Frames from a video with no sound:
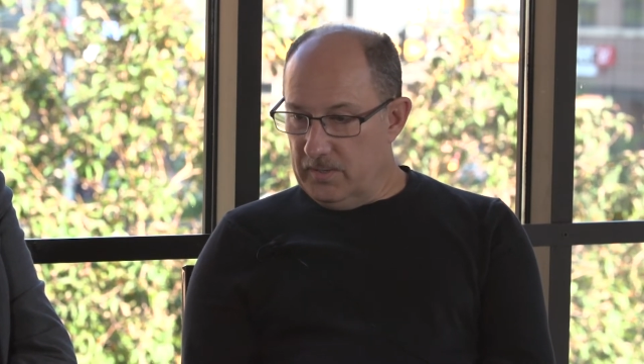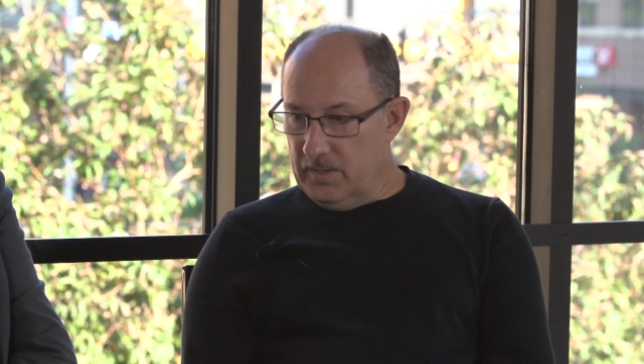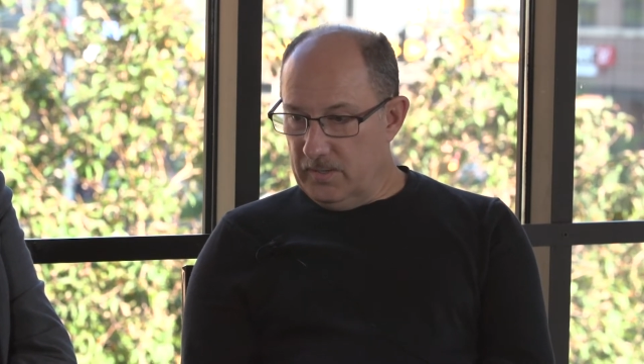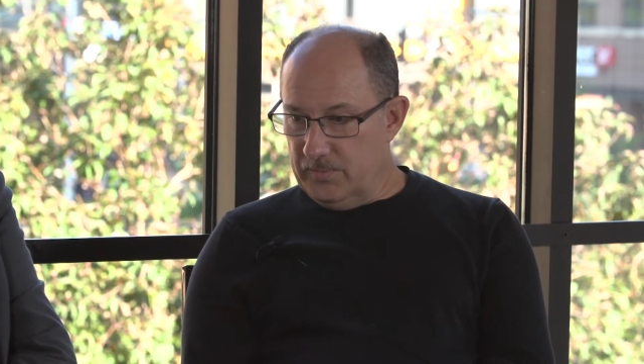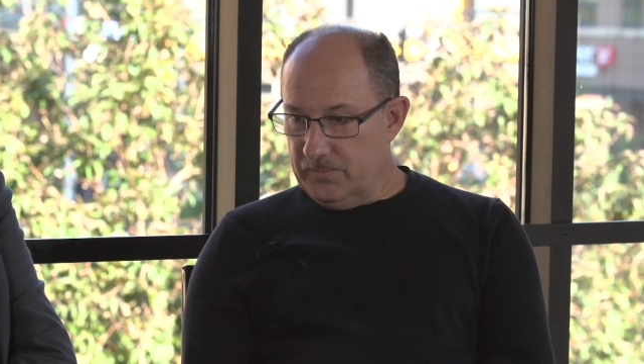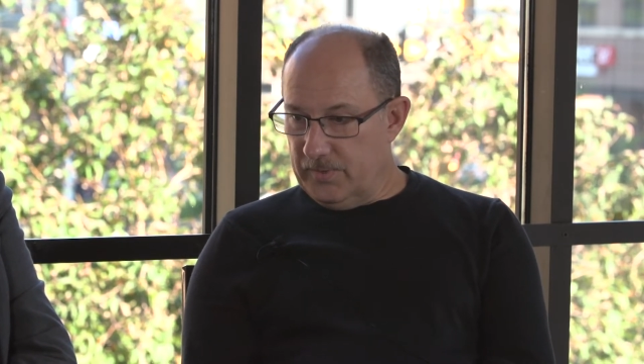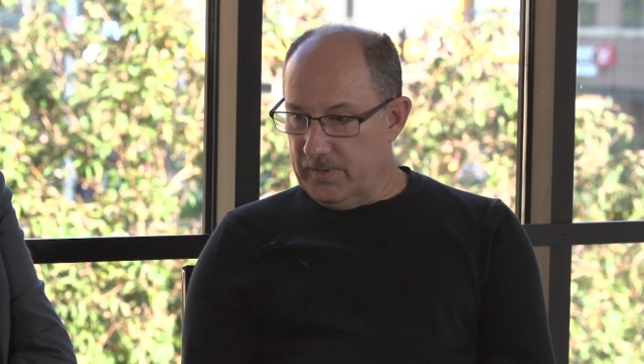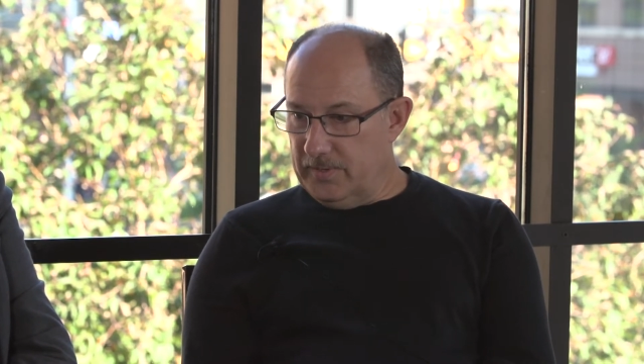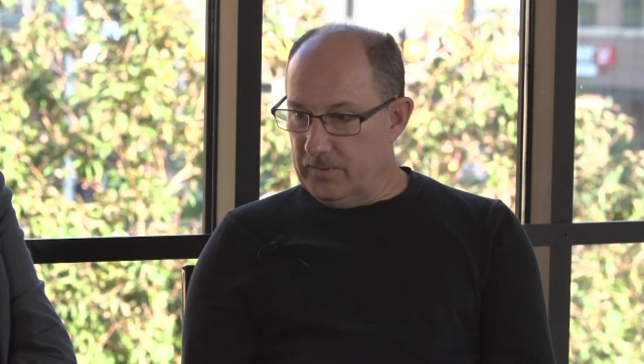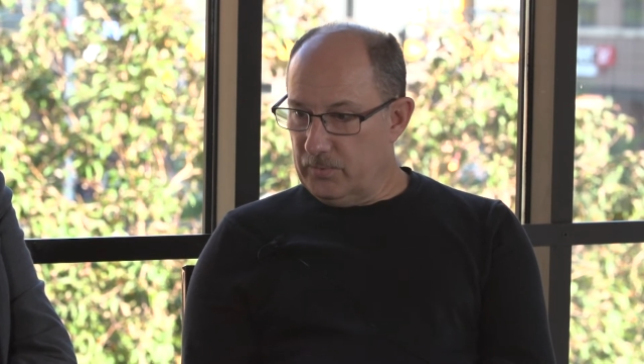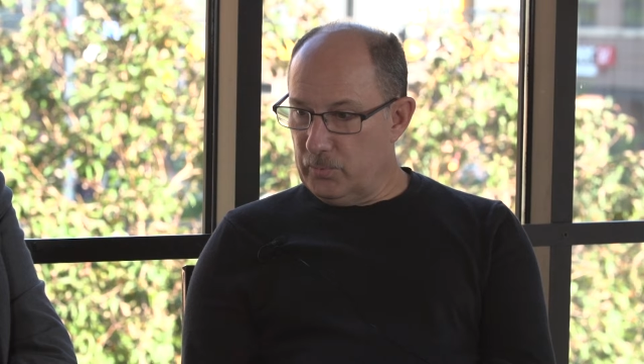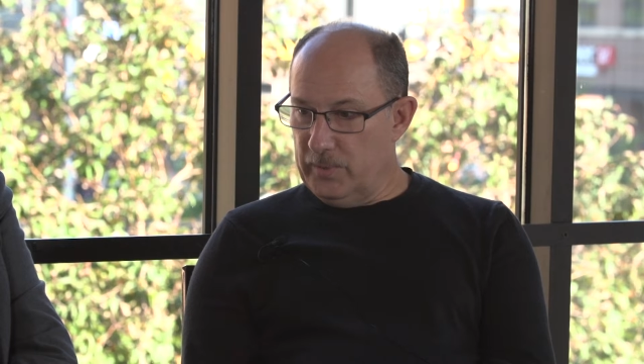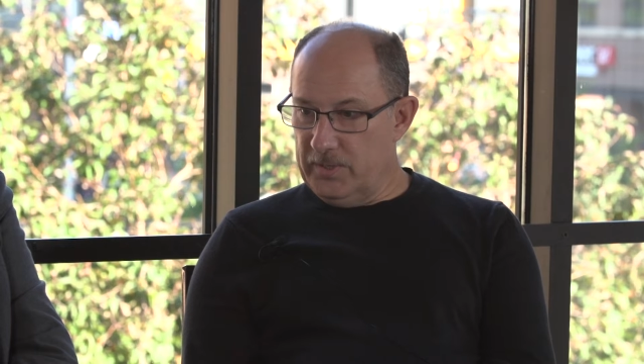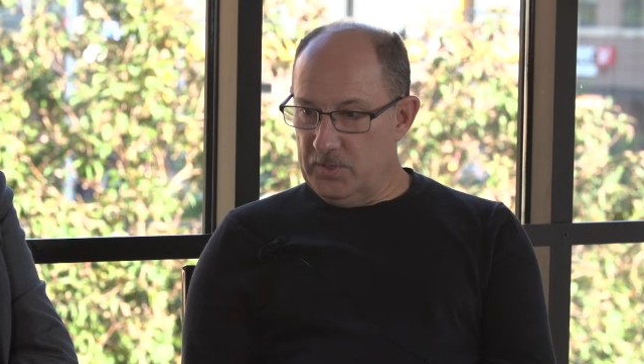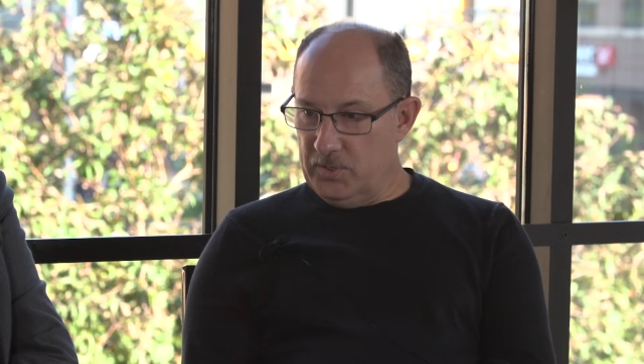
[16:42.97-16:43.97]
identified
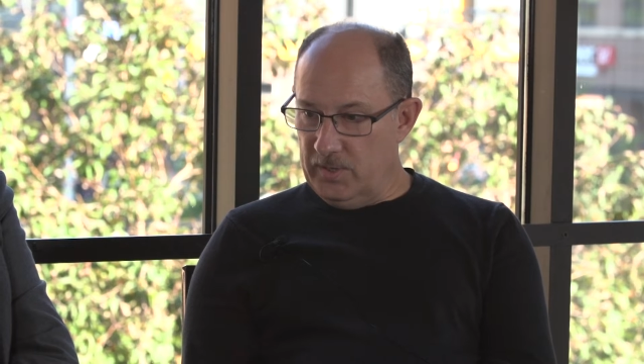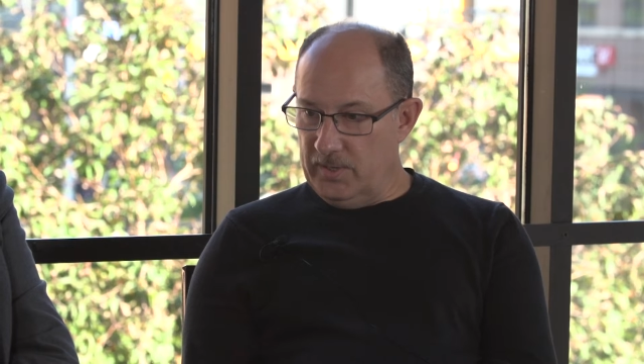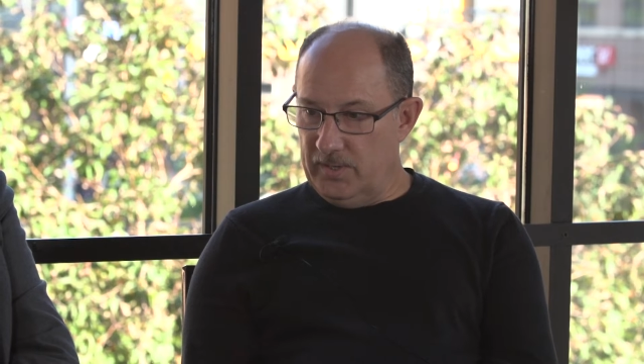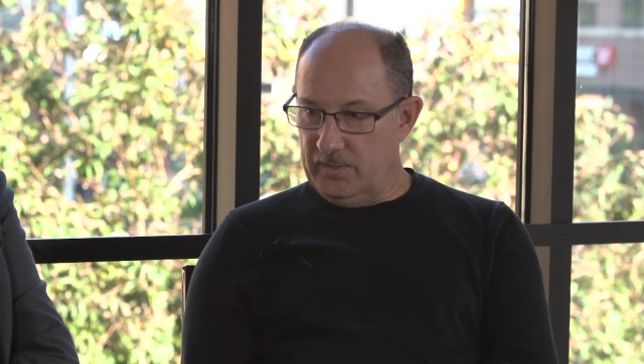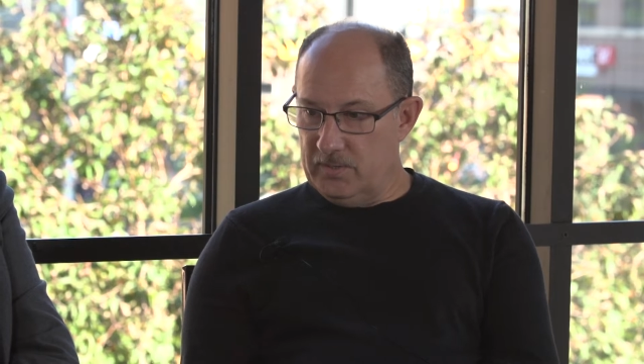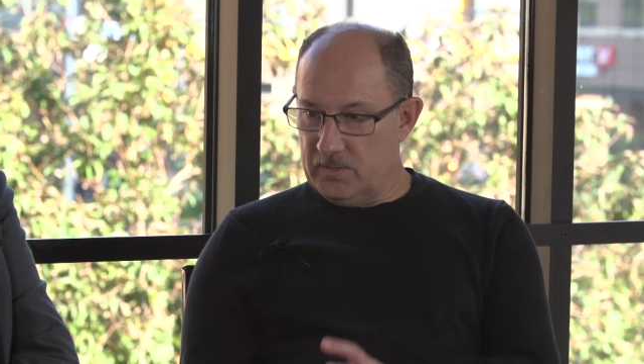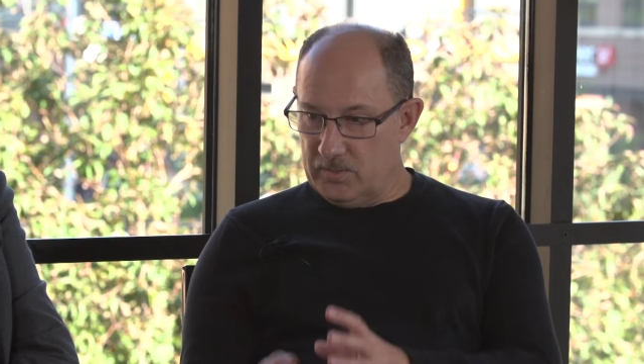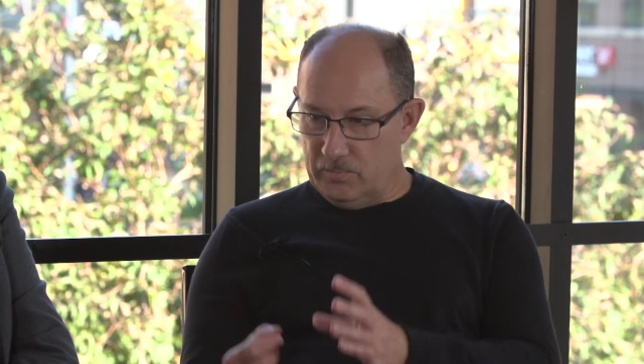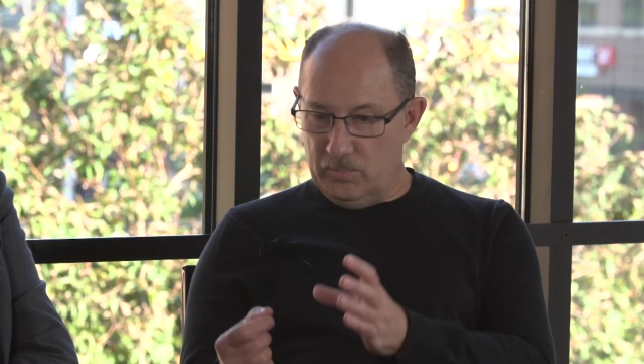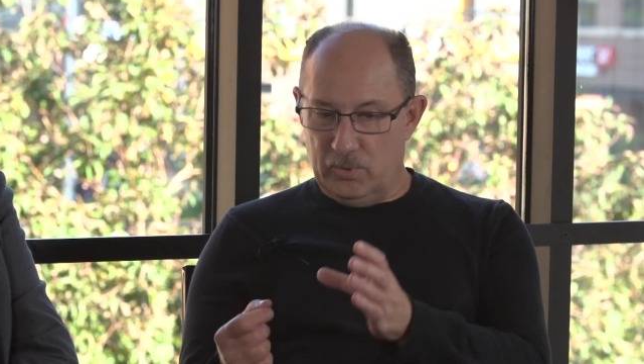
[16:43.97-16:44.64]
3 genes,